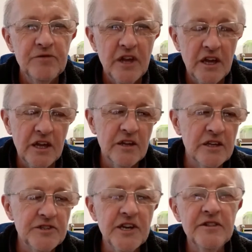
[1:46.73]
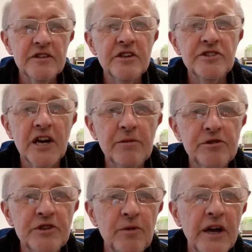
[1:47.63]
Uh, he sent the
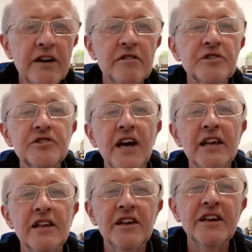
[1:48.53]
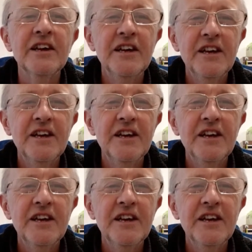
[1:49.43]
disciples away across Galilee